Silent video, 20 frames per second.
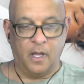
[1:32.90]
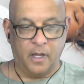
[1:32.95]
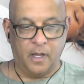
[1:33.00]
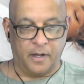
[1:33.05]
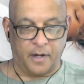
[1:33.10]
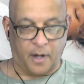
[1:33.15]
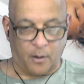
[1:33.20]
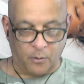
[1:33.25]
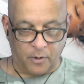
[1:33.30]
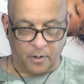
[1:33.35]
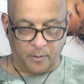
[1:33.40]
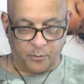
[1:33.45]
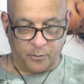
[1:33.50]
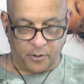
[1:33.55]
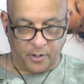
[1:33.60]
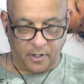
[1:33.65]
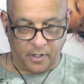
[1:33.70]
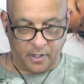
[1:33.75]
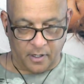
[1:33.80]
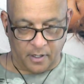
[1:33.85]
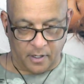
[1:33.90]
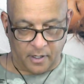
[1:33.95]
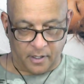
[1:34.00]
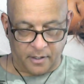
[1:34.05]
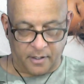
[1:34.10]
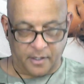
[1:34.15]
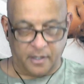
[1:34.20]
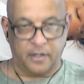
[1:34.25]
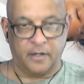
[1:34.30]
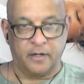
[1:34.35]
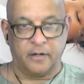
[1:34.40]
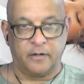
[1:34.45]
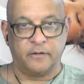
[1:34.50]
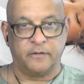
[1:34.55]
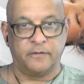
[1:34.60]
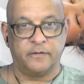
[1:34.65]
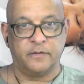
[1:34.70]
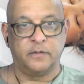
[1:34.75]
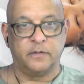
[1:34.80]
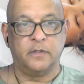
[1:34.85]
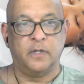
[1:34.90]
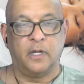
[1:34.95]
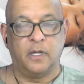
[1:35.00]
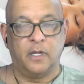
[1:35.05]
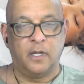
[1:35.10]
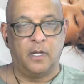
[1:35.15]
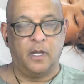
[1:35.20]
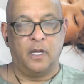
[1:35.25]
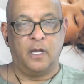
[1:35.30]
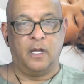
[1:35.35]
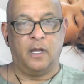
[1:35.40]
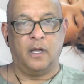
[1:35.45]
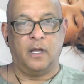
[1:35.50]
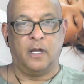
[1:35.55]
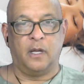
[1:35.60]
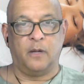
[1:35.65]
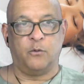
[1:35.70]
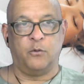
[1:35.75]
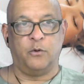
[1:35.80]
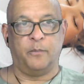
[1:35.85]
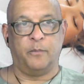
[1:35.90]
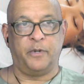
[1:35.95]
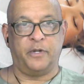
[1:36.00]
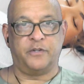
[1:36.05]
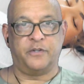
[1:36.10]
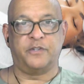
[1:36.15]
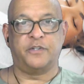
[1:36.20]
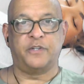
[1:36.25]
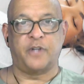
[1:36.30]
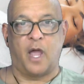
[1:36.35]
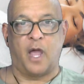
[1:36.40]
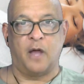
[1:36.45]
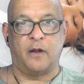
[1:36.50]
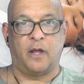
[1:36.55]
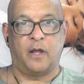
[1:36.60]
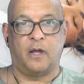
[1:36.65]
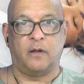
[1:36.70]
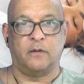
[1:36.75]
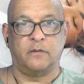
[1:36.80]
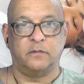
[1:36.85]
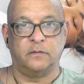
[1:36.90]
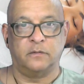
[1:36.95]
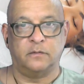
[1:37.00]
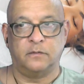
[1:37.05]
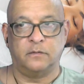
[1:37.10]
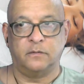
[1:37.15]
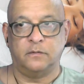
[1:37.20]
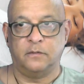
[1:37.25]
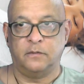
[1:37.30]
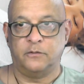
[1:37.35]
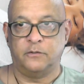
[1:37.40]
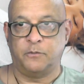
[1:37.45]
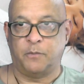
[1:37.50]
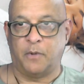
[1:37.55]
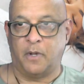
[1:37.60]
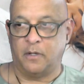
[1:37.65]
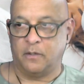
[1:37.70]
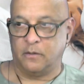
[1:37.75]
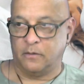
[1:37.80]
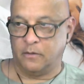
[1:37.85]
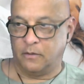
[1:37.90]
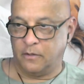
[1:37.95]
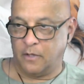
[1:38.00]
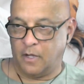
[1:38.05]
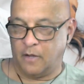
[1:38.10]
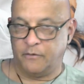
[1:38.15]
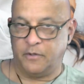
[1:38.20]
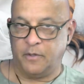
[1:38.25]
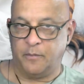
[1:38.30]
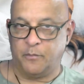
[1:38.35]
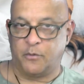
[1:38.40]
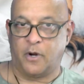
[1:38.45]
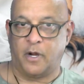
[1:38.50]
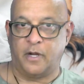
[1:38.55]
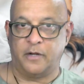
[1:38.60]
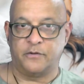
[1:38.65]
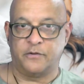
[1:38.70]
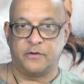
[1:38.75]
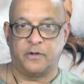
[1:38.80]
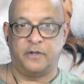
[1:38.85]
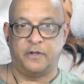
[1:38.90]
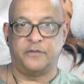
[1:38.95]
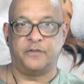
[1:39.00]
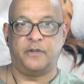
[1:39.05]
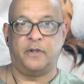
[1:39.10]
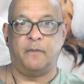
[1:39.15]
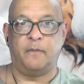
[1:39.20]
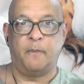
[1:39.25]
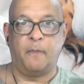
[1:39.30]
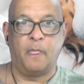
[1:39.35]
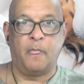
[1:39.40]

And I want to bring and give a real big shout out to my lovely bride, Tracy,